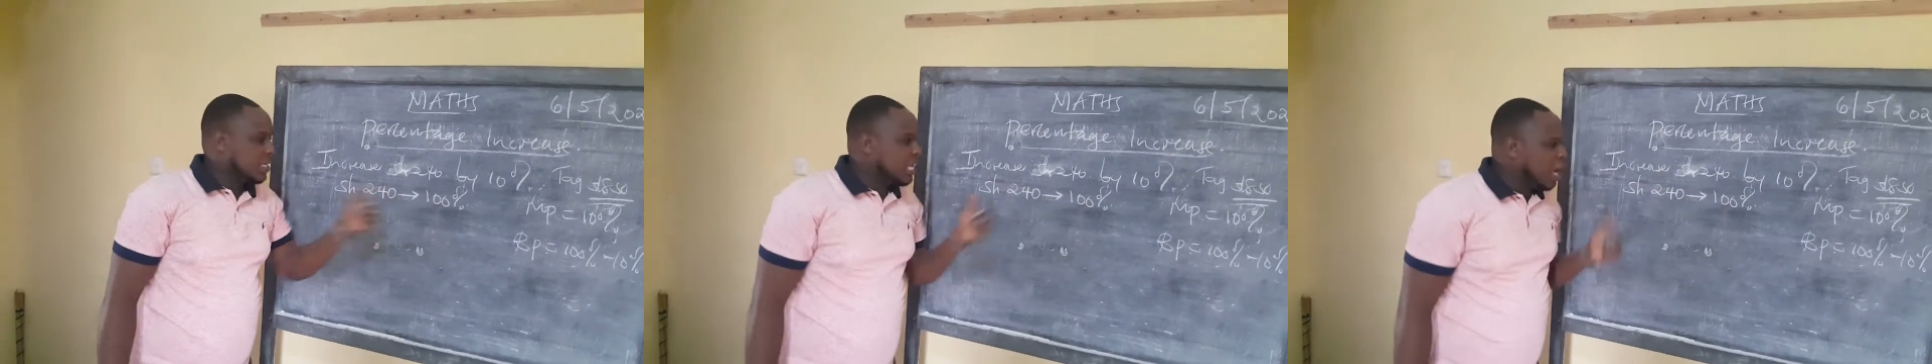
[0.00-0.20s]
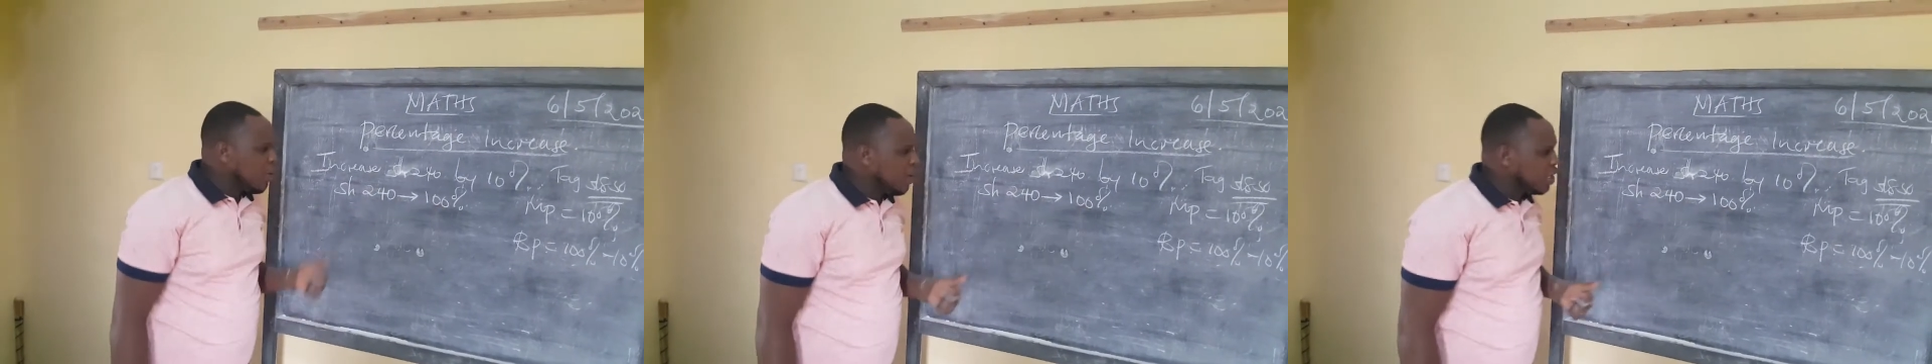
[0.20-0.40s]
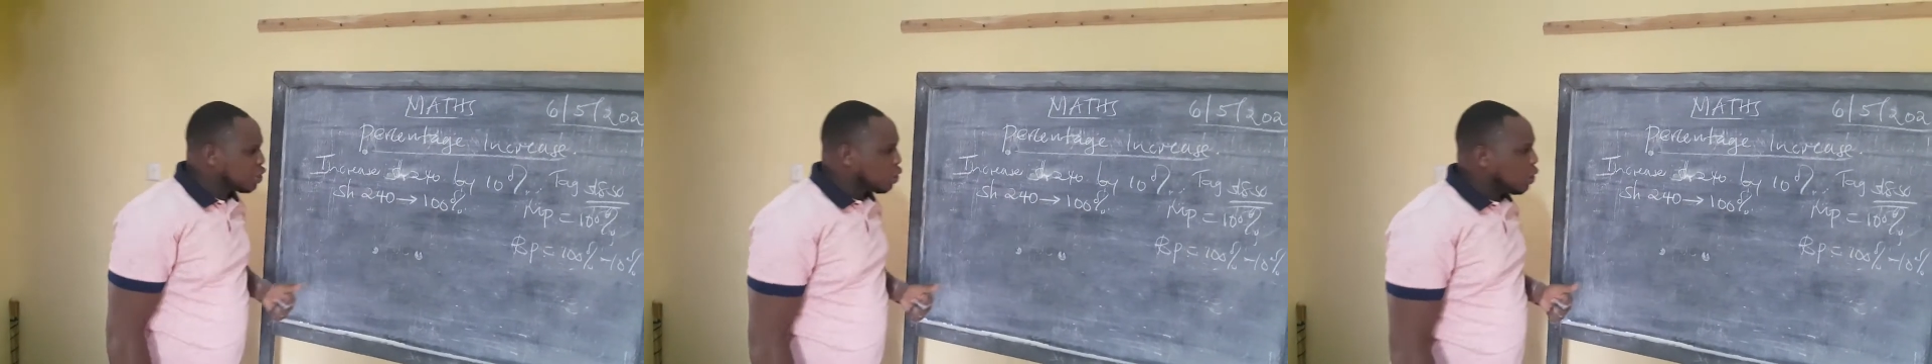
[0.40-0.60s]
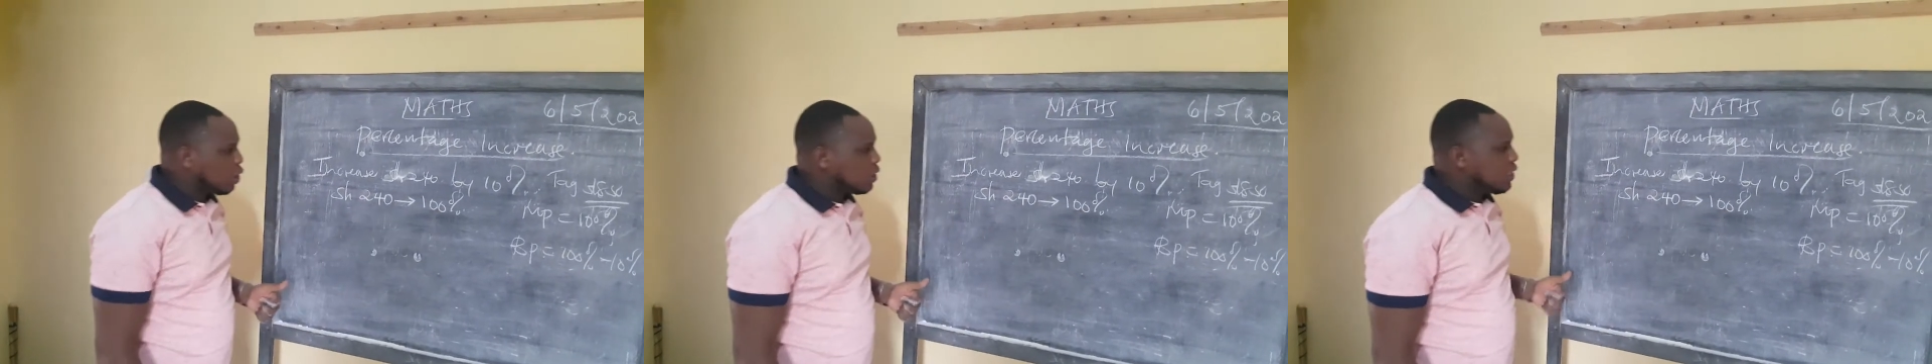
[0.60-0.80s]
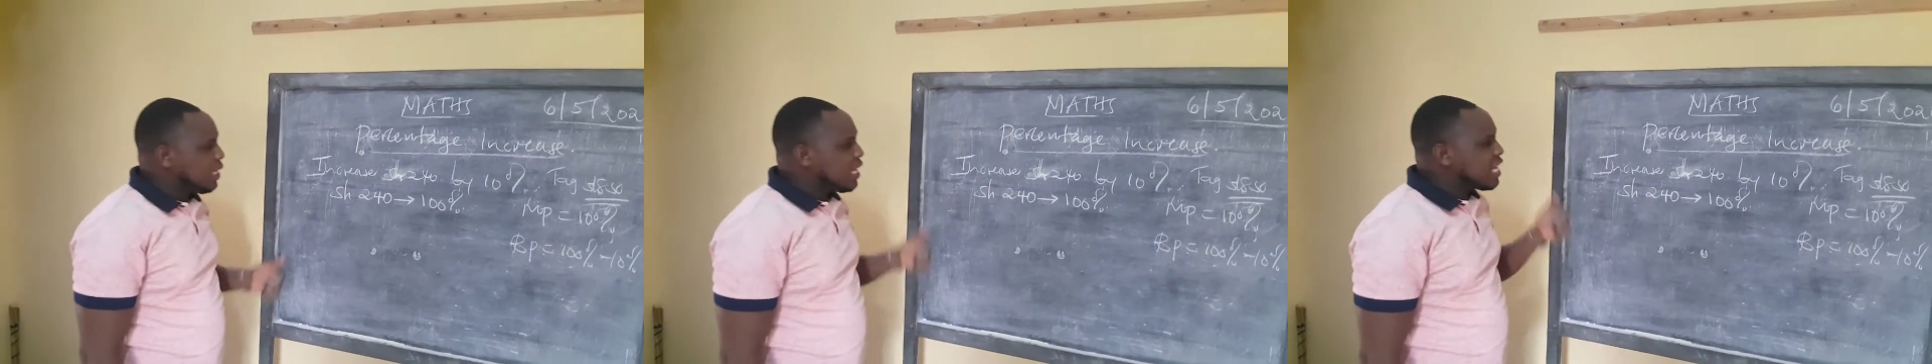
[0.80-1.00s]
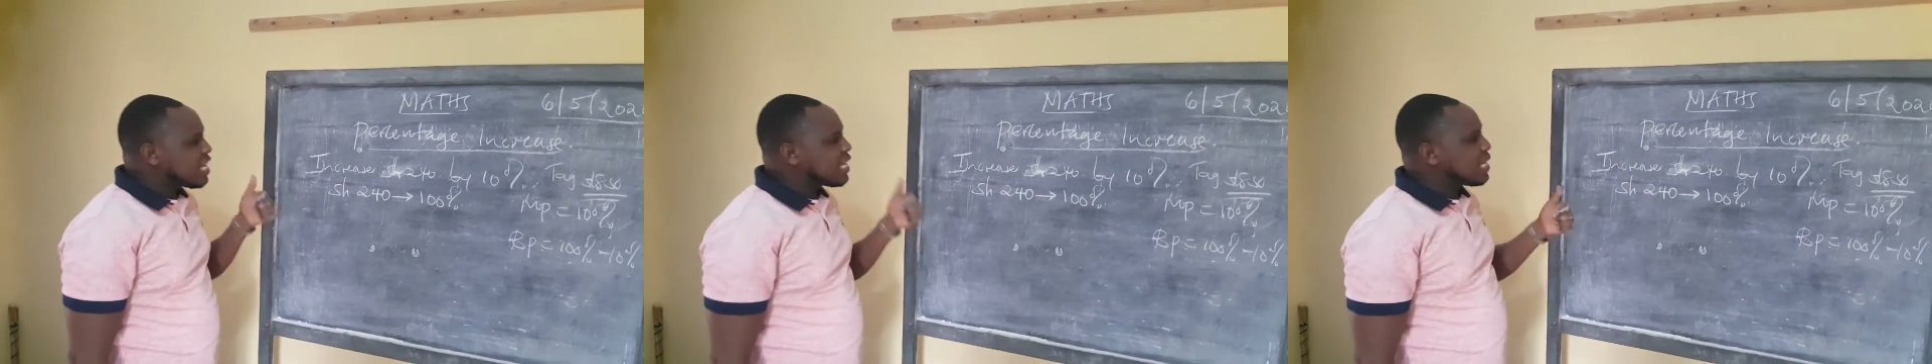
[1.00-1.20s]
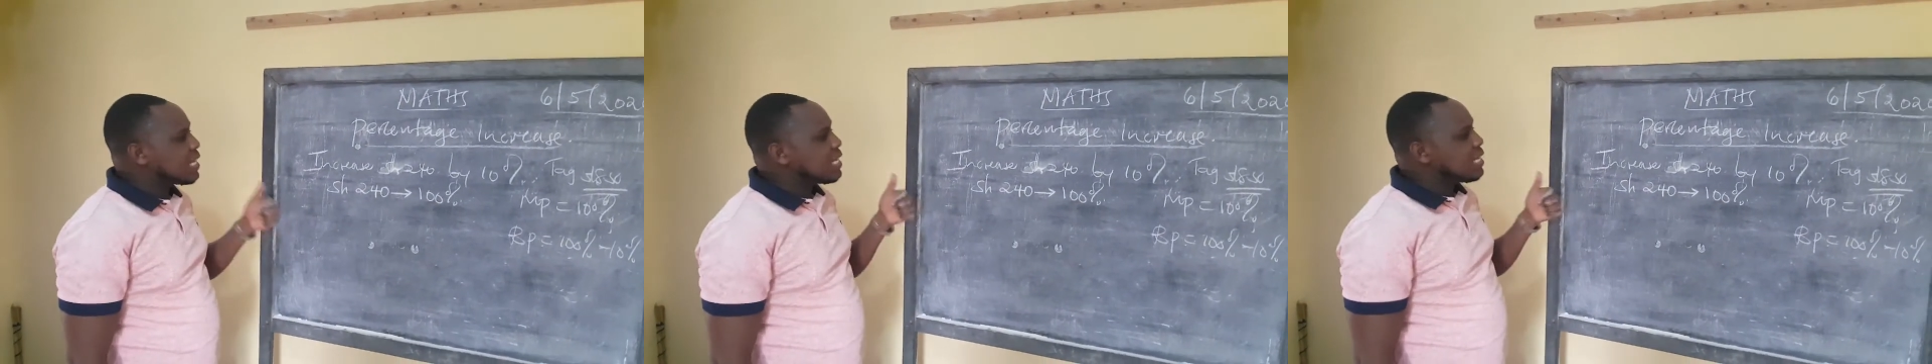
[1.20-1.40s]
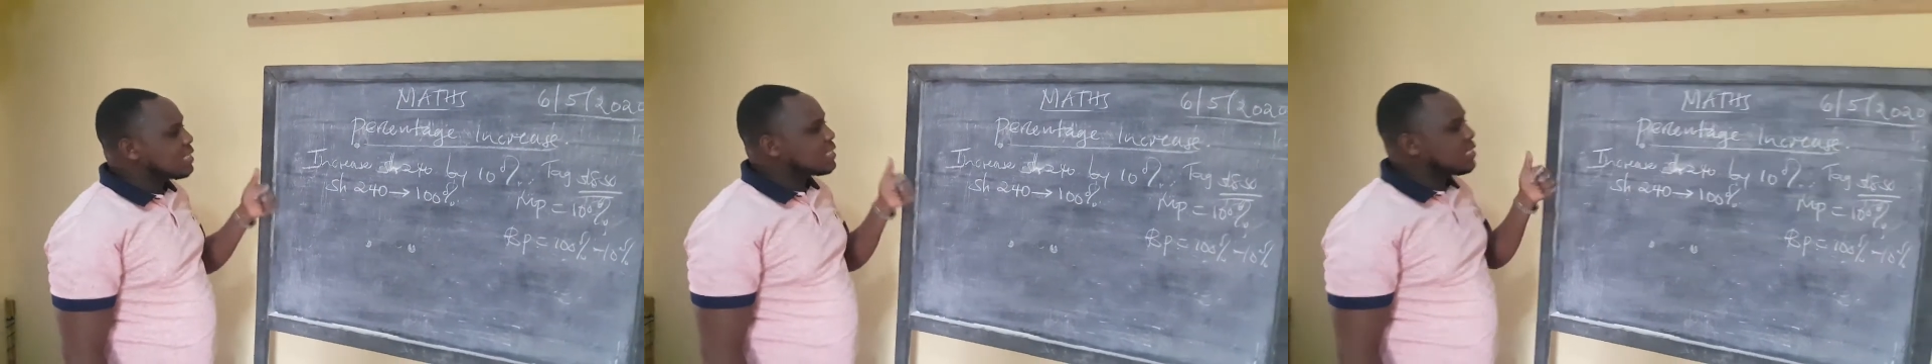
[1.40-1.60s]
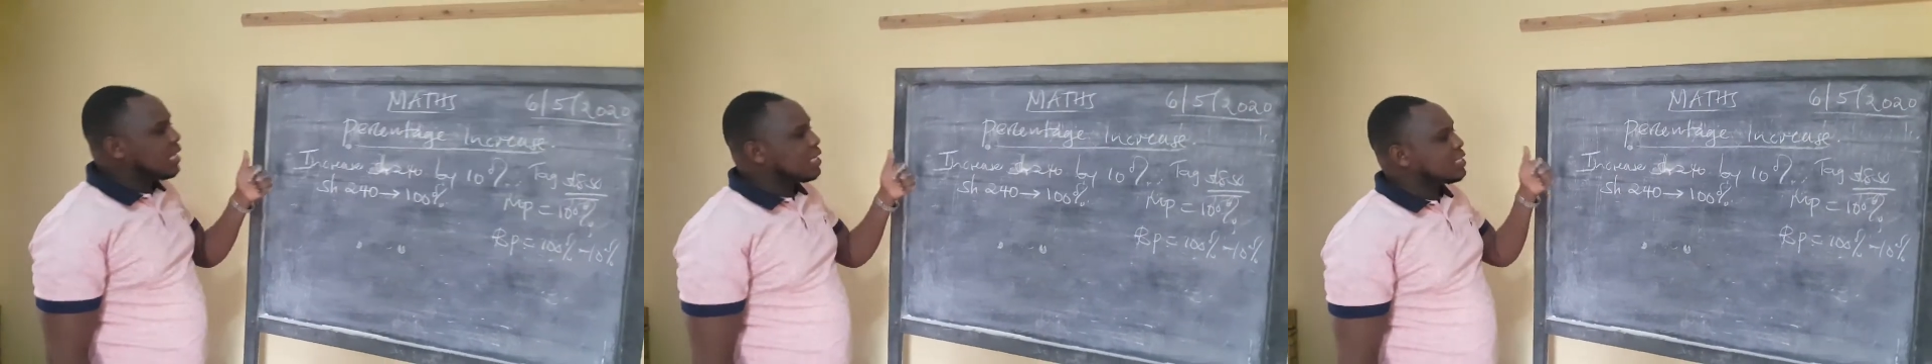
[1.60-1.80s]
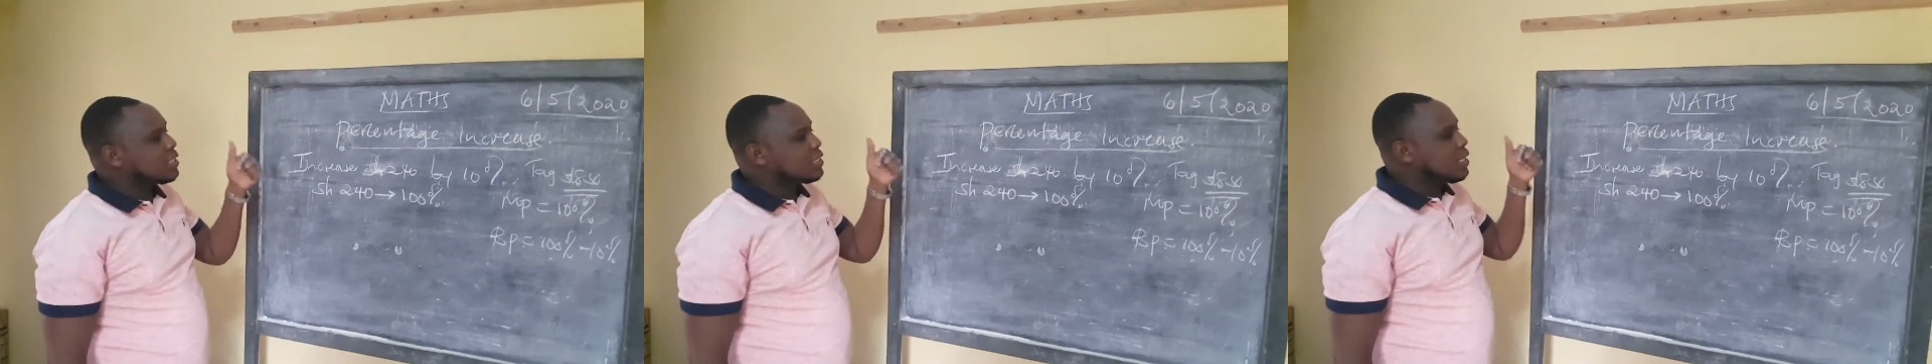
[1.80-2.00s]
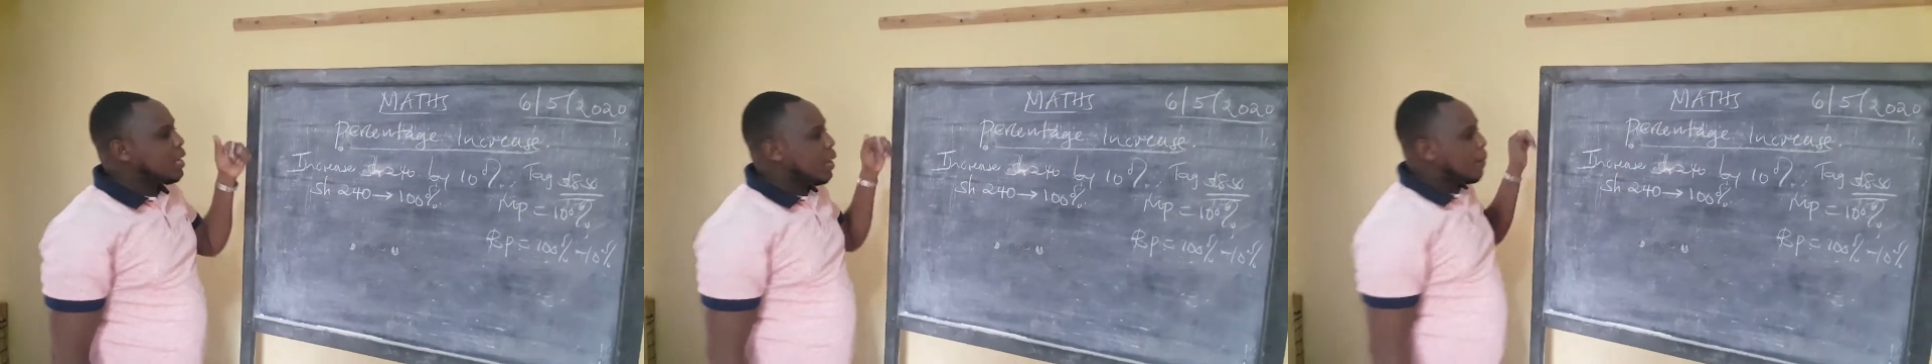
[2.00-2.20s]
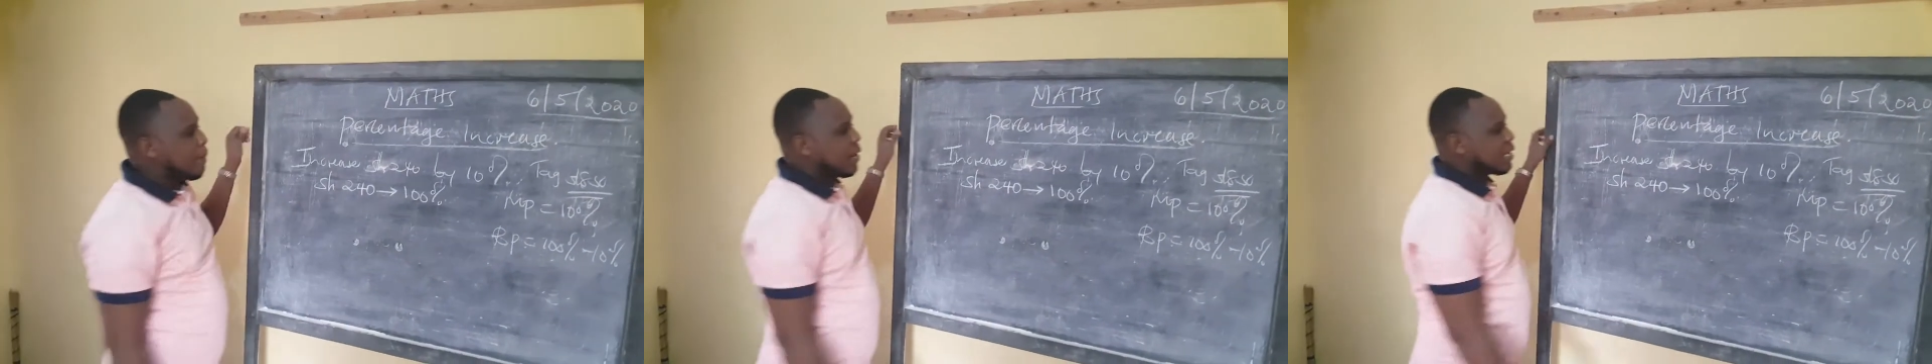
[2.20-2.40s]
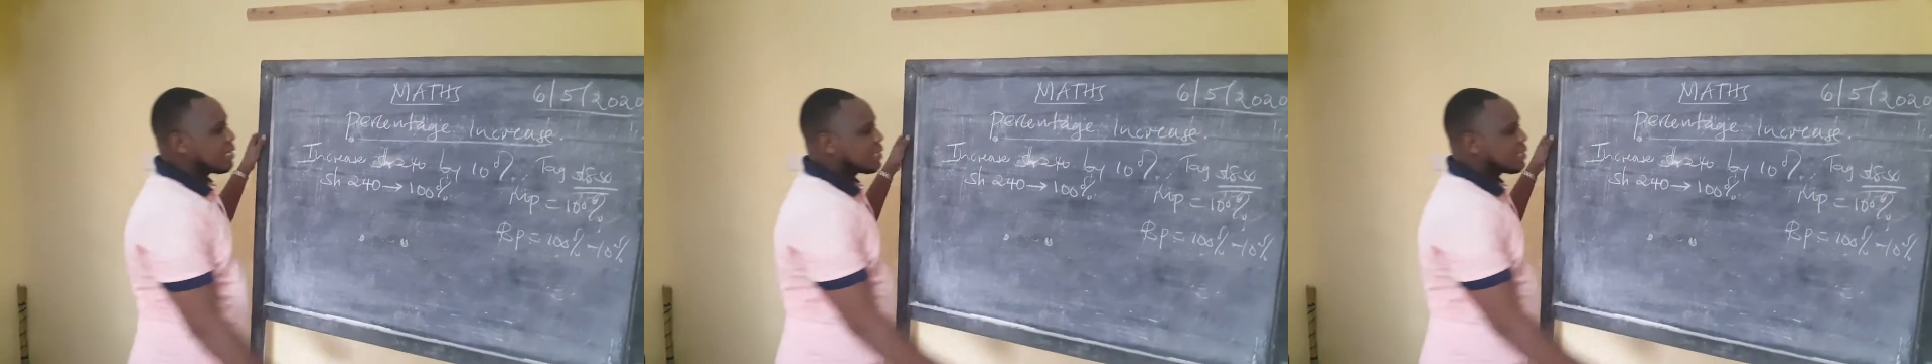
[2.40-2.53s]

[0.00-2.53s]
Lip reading: Now we are told increase that by